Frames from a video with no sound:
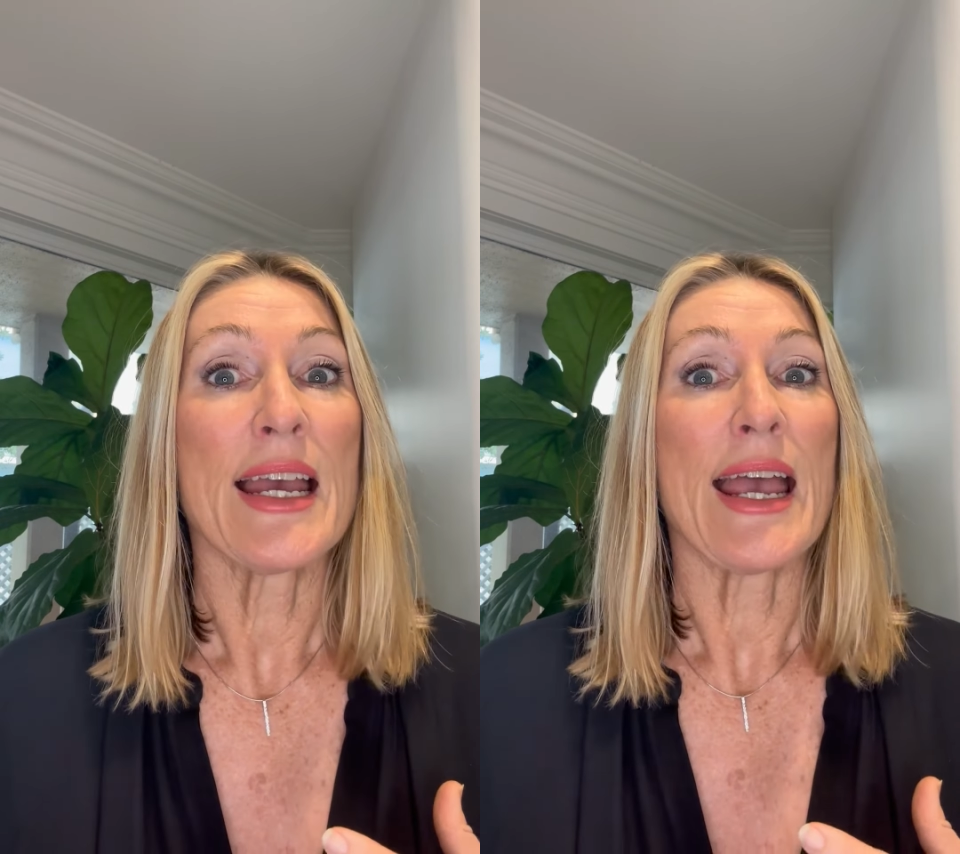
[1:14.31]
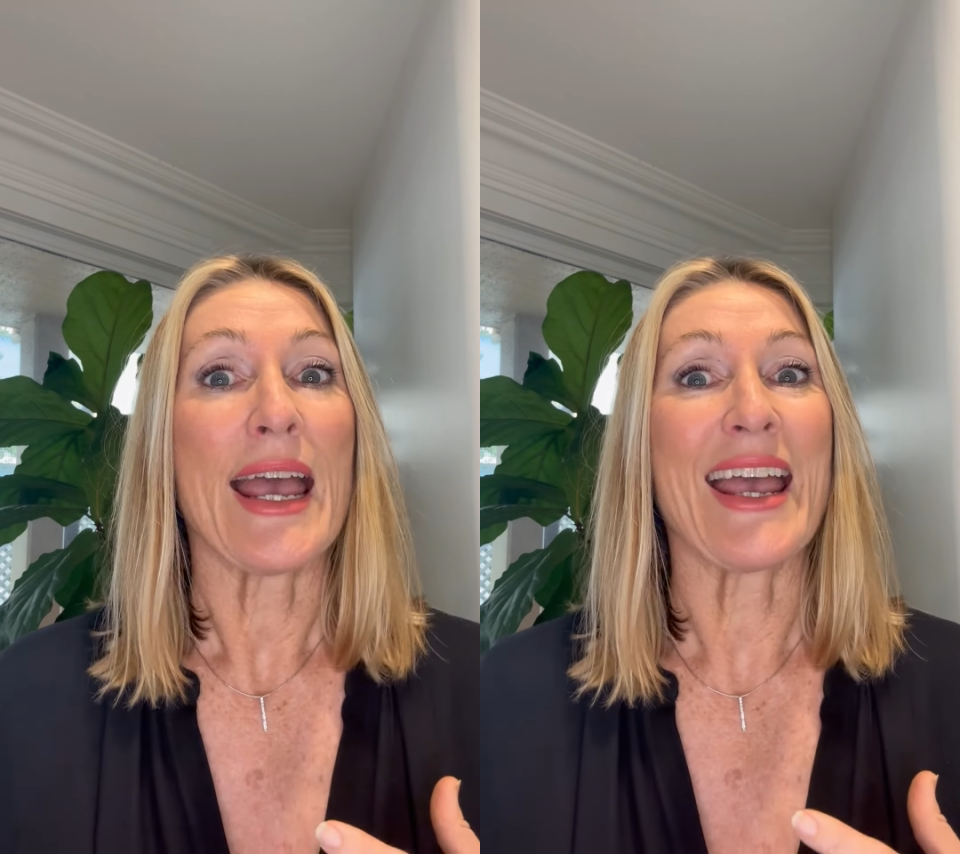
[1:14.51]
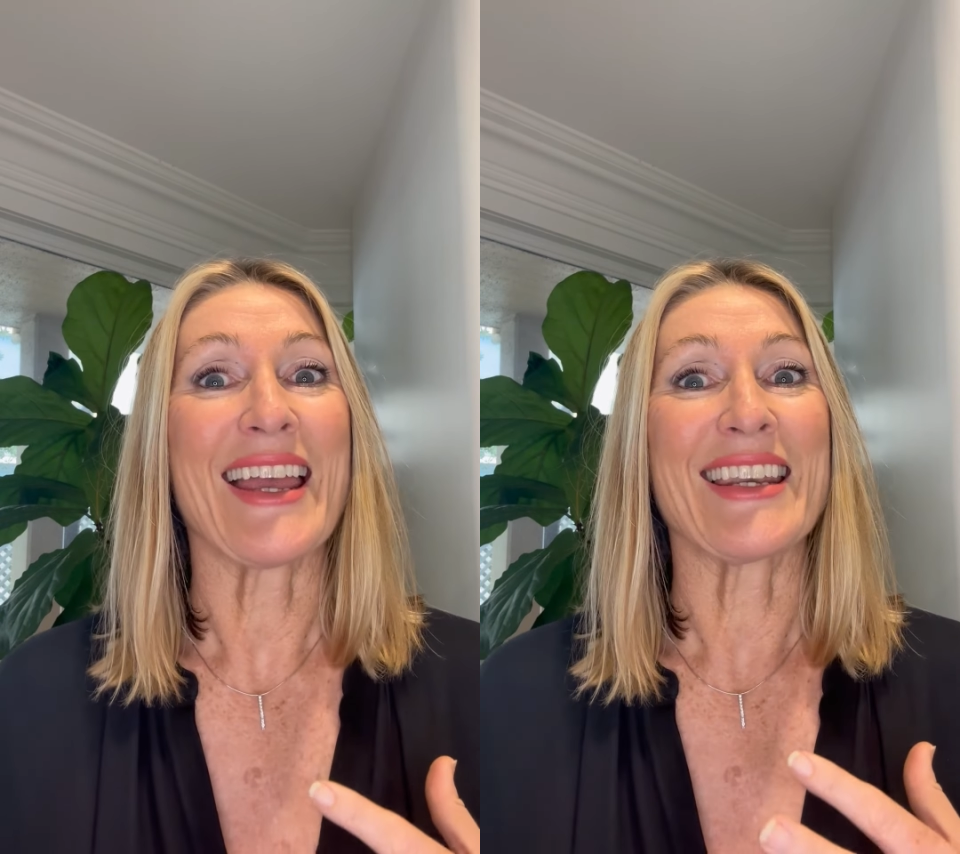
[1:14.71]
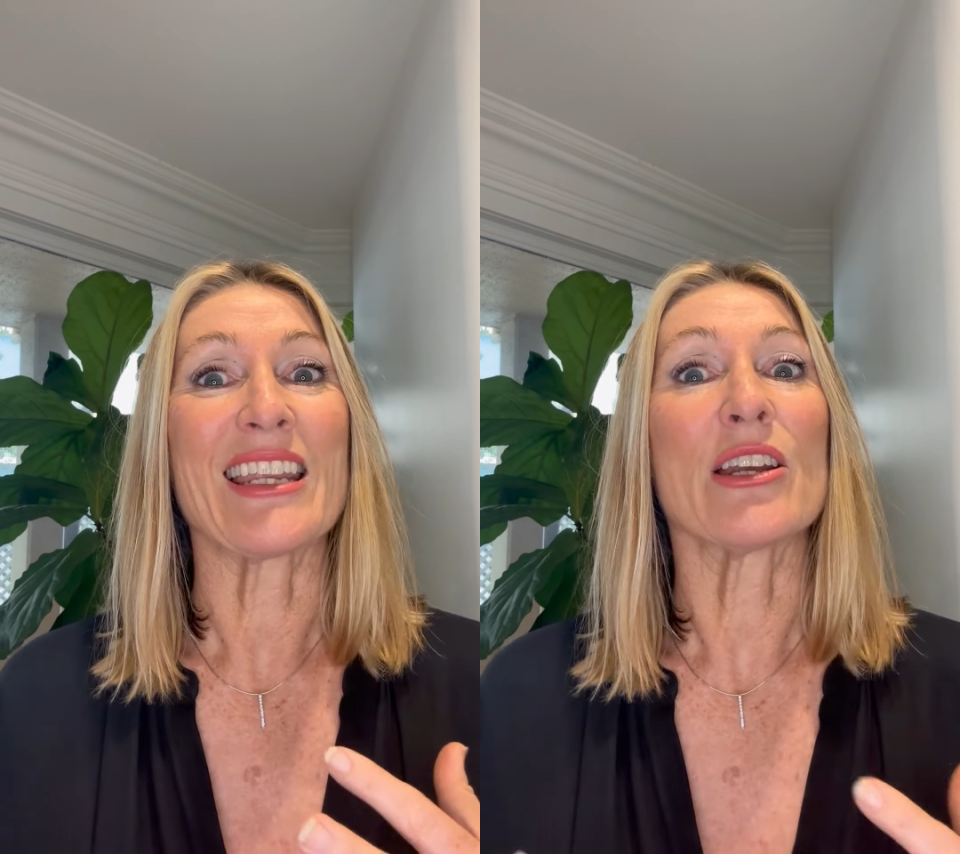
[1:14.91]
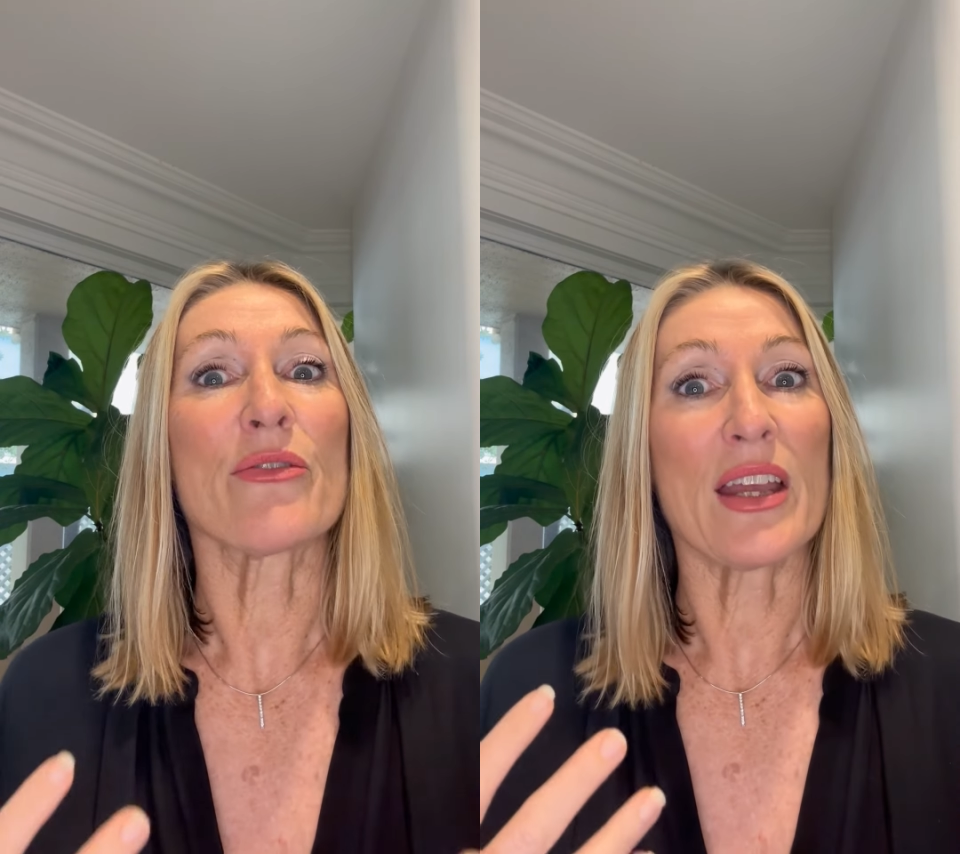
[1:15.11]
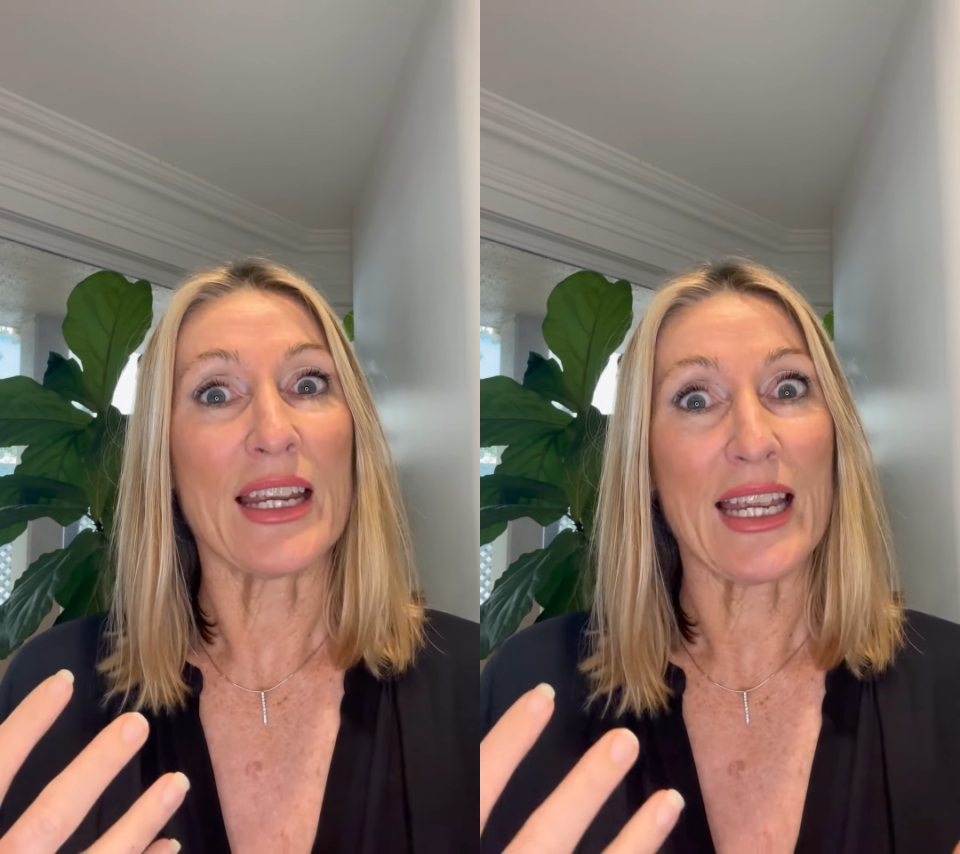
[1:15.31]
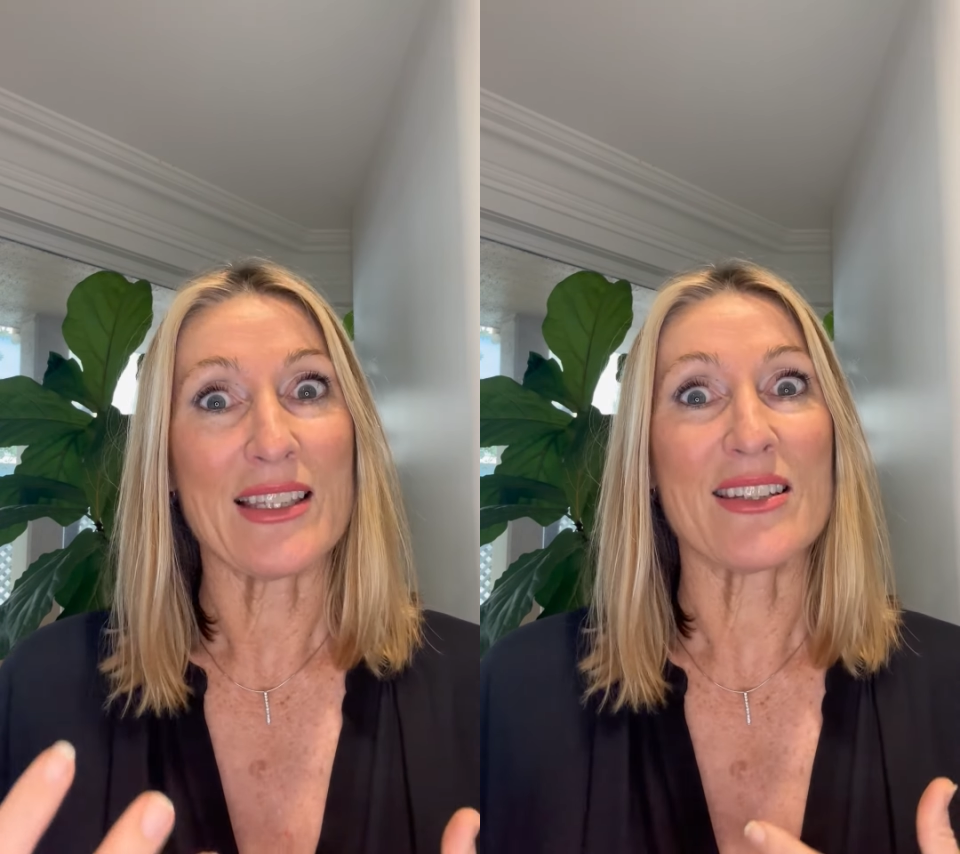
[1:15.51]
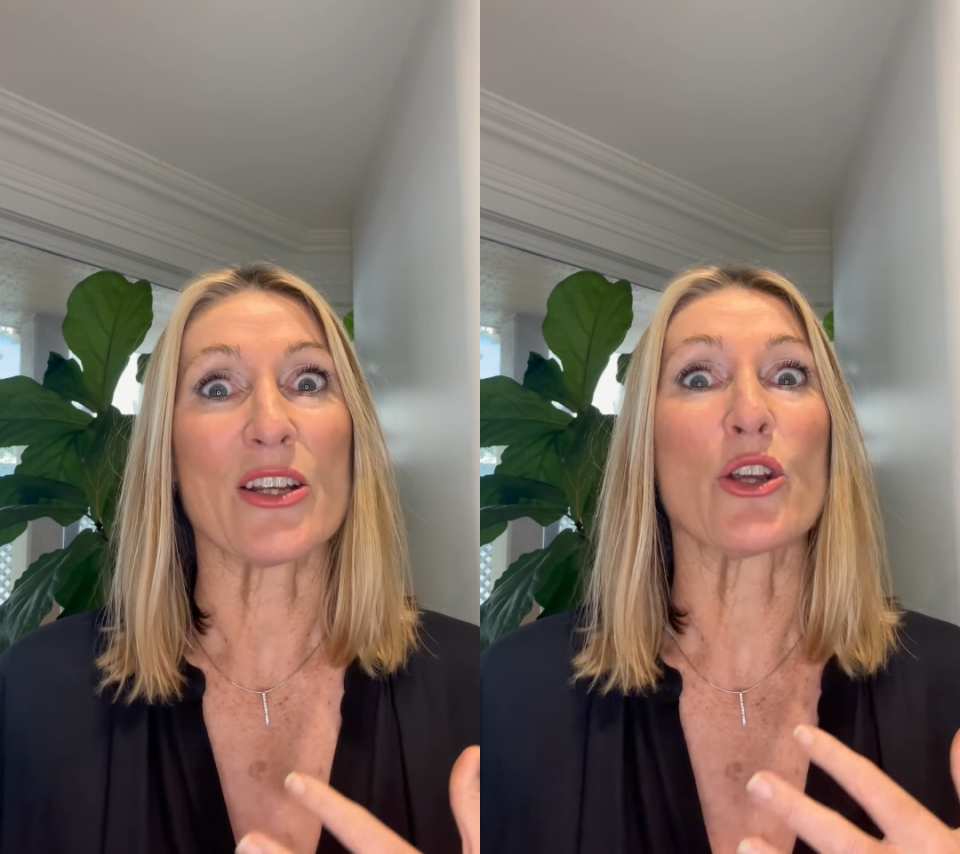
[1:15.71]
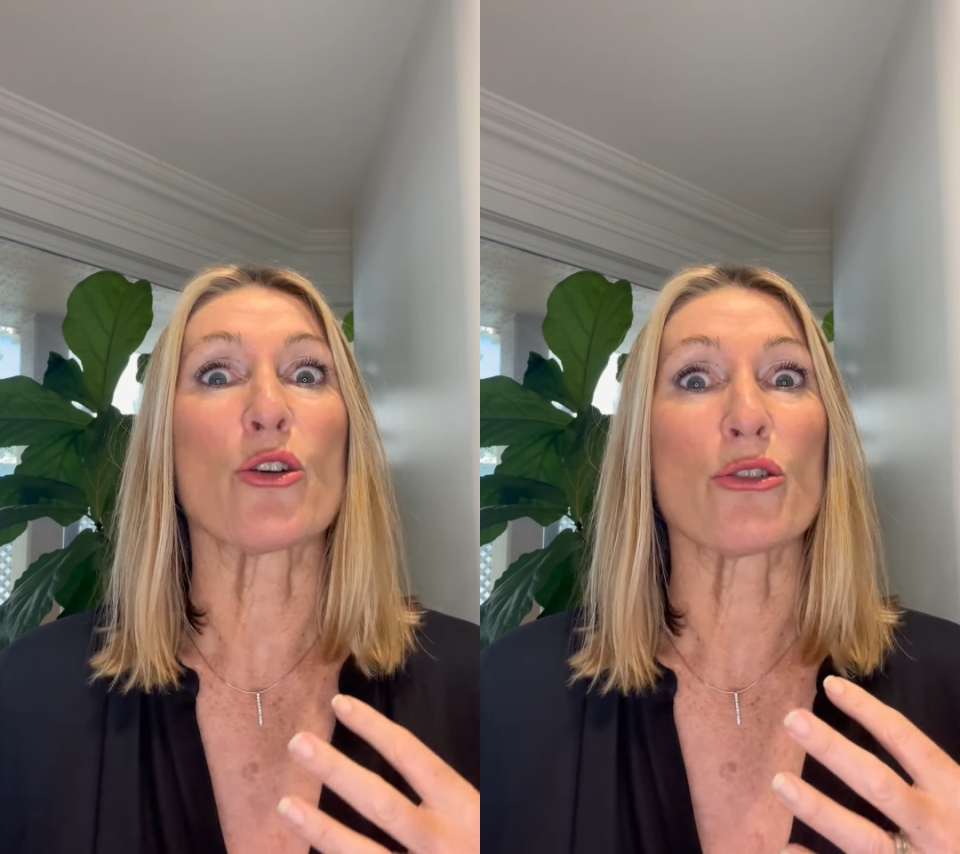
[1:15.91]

and then if they can secure